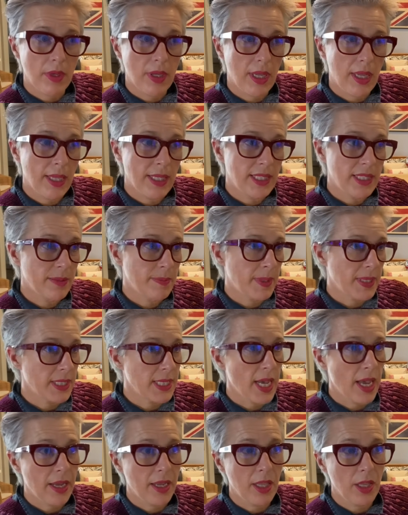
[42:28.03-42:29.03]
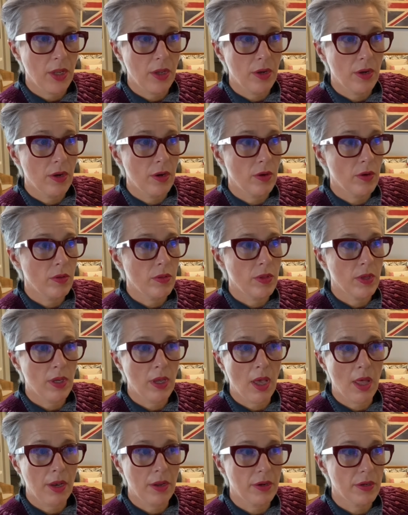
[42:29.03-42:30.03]
It's spectacular. The
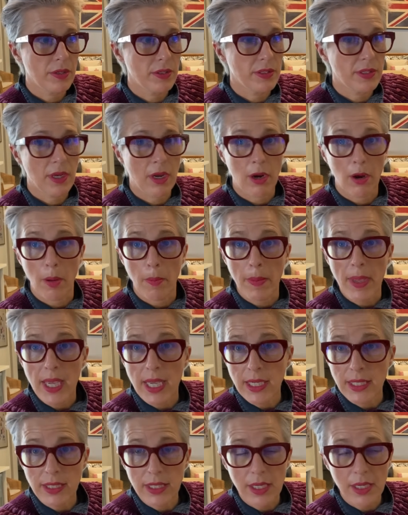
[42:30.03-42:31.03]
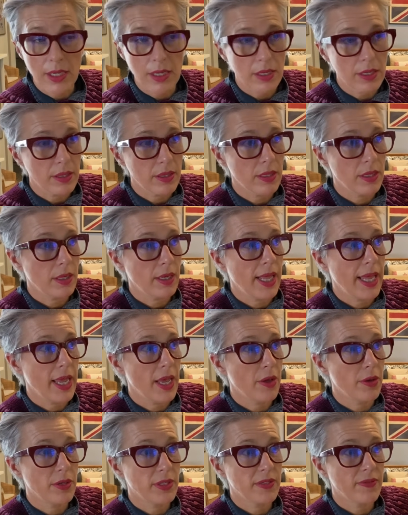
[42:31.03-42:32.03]
colors are amazing. The
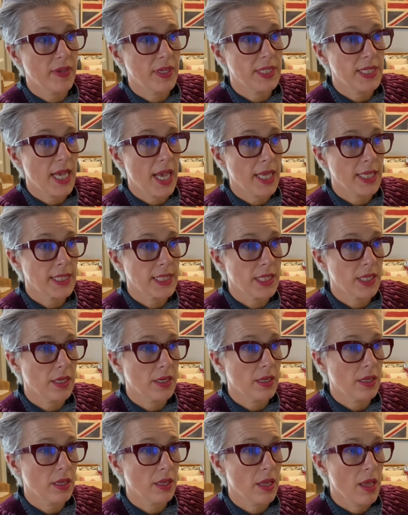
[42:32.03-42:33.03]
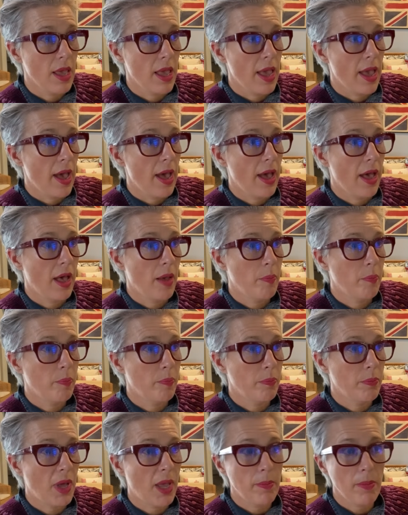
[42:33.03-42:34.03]
layout is fantastic.
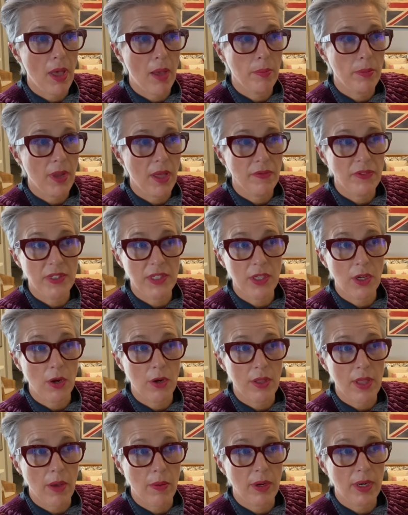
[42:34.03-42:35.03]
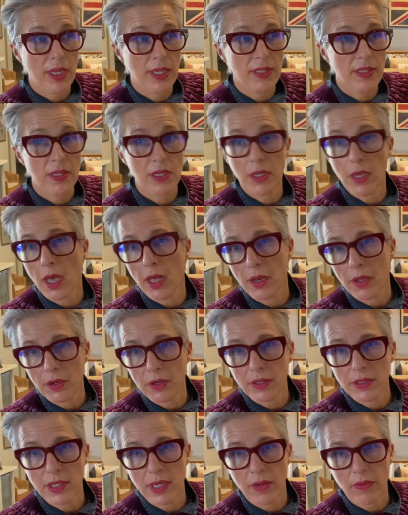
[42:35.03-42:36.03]
My mom loves to go to that one because the
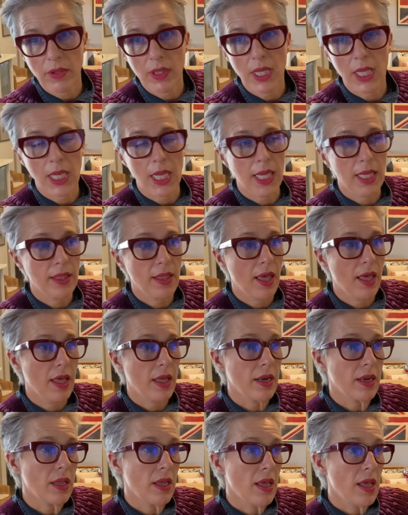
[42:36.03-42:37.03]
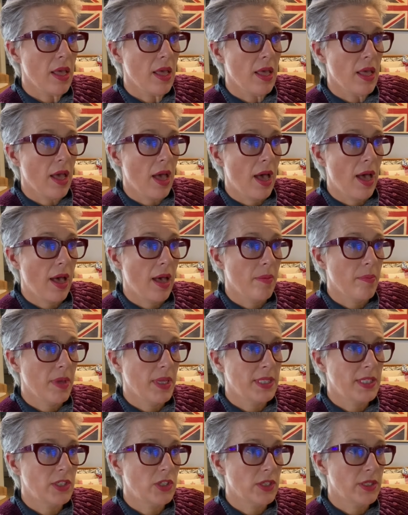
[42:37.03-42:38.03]
colors and everything like that.
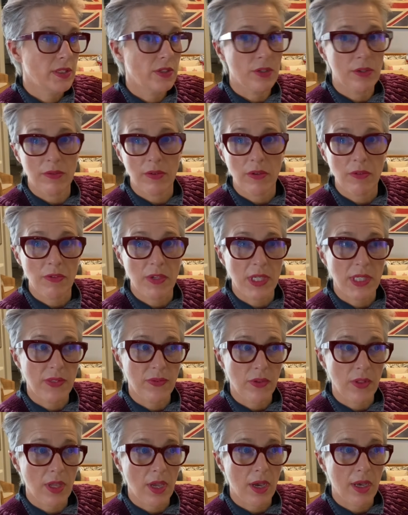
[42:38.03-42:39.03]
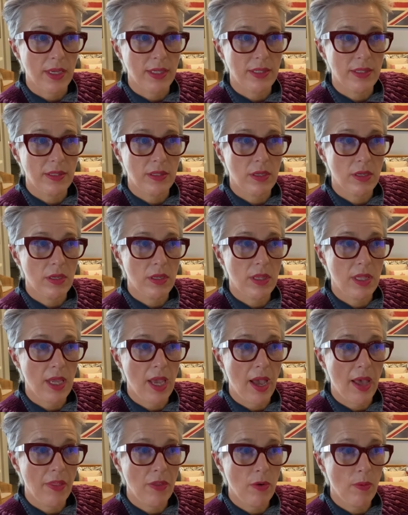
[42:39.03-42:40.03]
It's just sort of a feast for the eyes. The
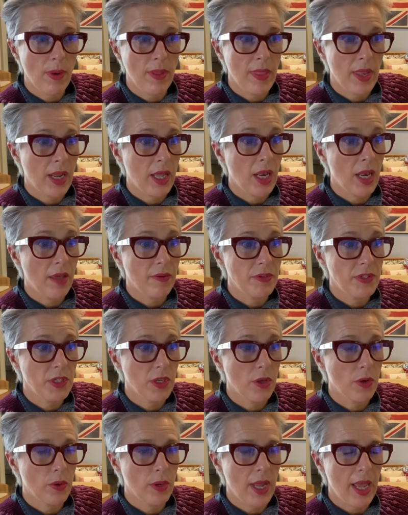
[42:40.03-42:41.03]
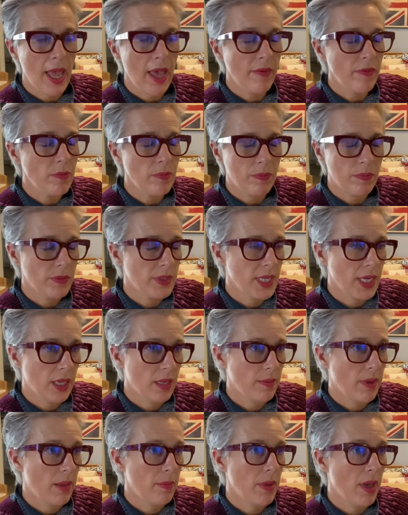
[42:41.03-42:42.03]
other one that I love to go to, and I haven't taken
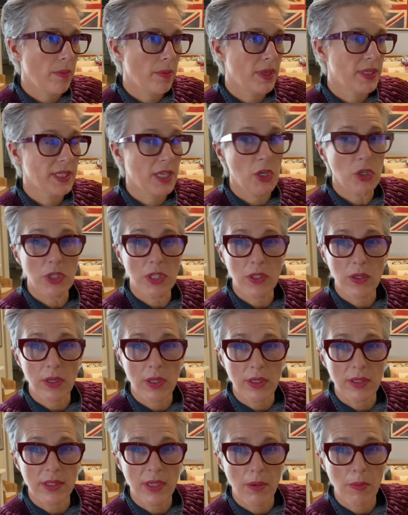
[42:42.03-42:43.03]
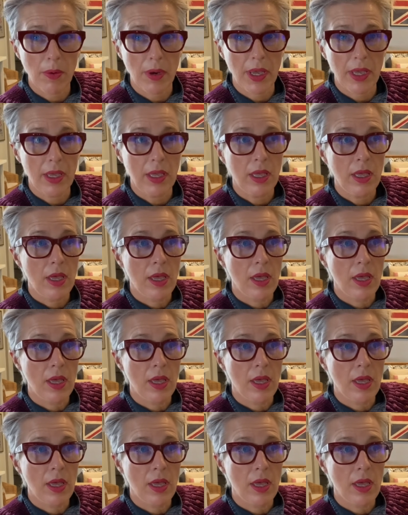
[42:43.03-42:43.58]
my mom because I usually do it on the subway.